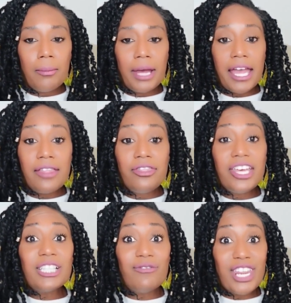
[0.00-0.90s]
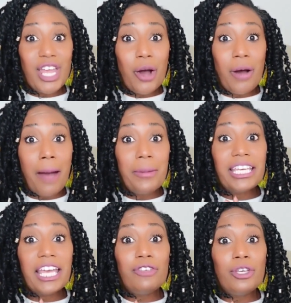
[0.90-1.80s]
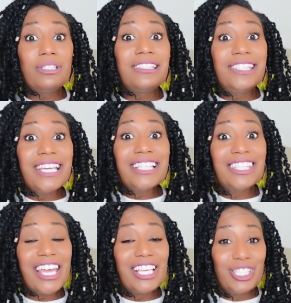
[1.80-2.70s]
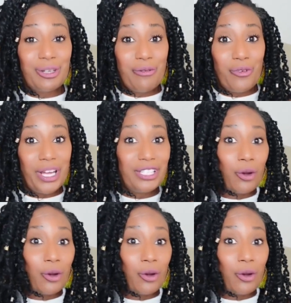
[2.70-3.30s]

In this video, I'm going to give you 6 things to avoid.